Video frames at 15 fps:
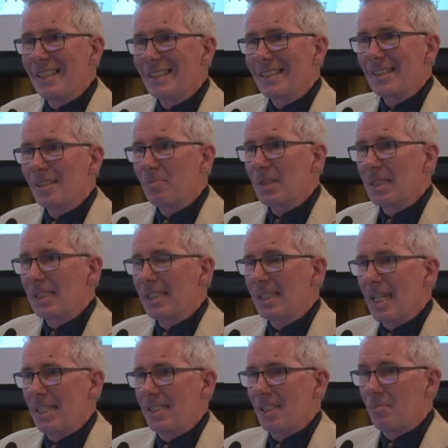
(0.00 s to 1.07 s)
a little bit in
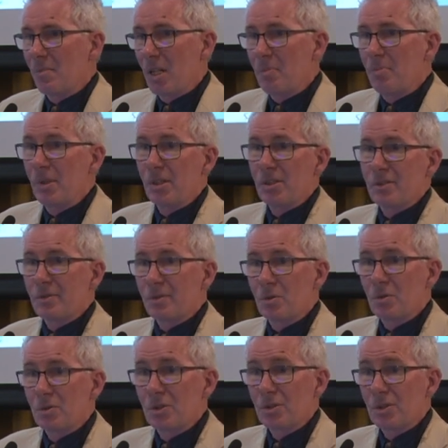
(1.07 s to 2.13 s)
catch-up mode because, of
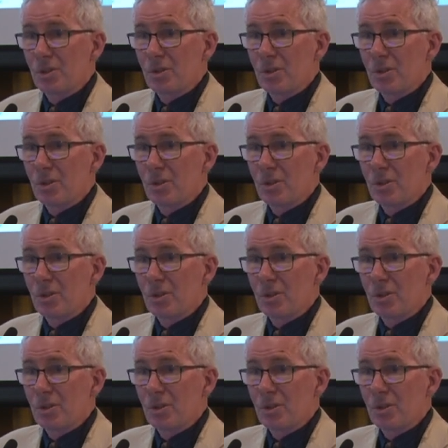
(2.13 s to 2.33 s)
course,